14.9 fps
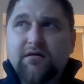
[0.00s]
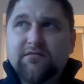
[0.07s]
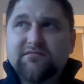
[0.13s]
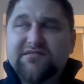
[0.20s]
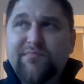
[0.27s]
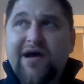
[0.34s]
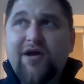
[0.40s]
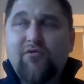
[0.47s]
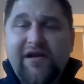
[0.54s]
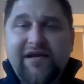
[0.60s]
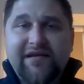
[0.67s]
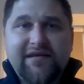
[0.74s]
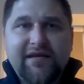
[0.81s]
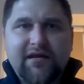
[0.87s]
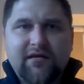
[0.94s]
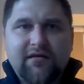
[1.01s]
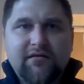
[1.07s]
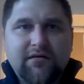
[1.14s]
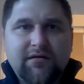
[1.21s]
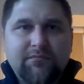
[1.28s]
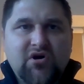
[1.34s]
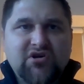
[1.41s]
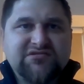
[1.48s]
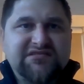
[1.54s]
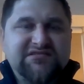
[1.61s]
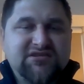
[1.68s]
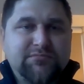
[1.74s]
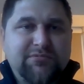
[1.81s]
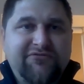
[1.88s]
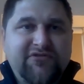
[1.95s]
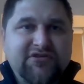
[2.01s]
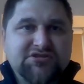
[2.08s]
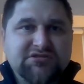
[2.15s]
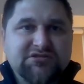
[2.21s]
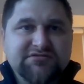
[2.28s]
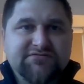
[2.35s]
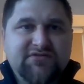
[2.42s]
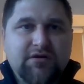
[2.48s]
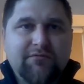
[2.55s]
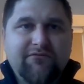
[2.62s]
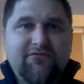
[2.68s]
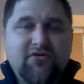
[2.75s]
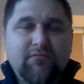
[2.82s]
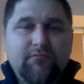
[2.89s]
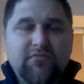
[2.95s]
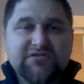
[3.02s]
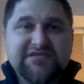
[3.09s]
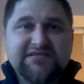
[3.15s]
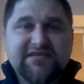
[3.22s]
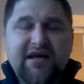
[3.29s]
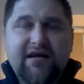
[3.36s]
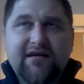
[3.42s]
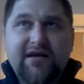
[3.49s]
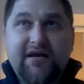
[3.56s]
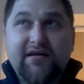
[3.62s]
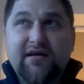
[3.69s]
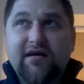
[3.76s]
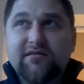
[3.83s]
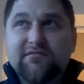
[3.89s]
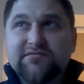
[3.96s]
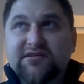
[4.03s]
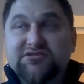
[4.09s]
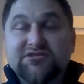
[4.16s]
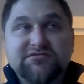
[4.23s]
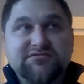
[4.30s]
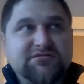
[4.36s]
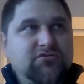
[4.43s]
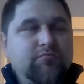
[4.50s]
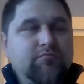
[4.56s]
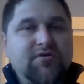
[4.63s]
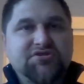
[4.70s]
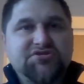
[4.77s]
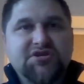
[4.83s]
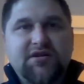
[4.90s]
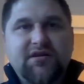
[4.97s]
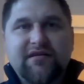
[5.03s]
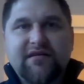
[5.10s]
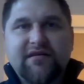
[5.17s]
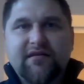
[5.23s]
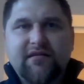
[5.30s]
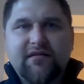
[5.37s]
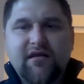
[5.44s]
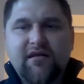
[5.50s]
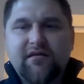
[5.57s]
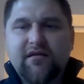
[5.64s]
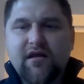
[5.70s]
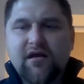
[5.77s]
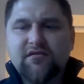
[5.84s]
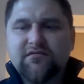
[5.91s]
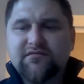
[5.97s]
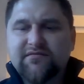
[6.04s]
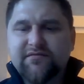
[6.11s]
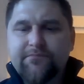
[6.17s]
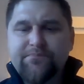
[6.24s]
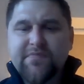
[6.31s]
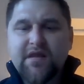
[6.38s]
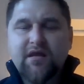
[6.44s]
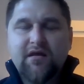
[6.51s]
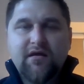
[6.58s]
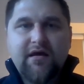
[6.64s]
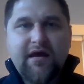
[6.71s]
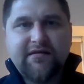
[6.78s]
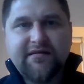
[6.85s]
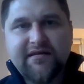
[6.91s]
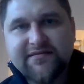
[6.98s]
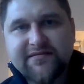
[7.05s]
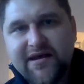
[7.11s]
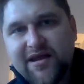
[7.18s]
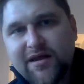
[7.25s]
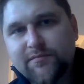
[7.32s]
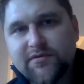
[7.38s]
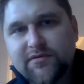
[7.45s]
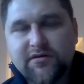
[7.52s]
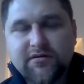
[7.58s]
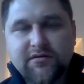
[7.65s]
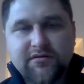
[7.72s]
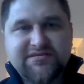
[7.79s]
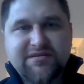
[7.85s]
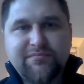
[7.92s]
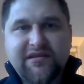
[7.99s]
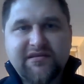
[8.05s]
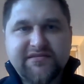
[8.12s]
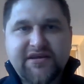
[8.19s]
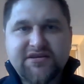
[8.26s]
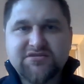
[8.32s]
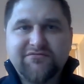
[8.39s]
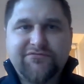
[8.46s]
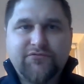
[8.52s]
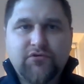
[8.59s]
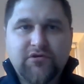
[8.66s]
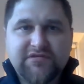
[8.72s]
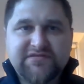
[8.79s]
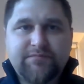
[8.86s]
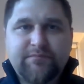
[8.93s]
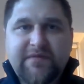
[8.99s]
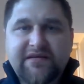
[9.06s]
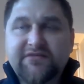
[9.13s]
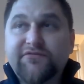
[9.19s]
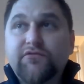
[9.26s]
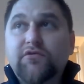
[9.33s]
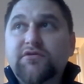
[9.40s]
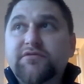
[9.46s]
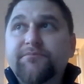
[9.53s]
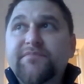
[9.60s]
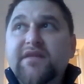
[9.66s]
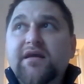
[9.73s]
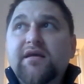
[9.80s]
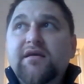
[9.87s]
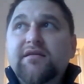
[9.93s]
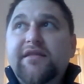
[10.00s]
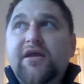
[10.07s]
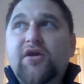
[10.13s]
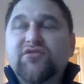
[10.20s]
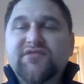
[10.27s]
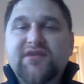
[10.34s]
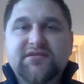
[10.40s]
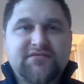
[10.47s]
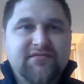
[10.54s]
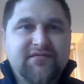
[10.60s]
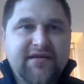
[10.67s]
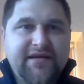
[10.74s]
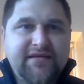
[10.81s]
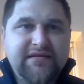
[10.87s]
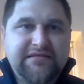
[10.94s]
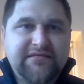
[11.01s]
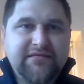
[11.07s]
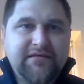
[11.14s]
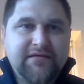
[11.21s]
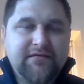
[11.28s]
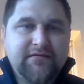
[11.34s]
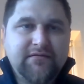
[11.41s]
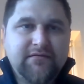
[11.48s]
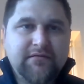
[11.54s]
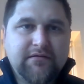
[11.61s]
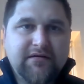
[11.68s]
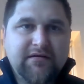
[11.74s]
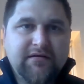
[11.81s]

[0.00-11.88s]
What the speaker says: some high-ranking Bosnian Serb officials from Bosanska Krajina, such as Brđanin and the others. And at that time, the Stabilization Force, S4, they conducted raids in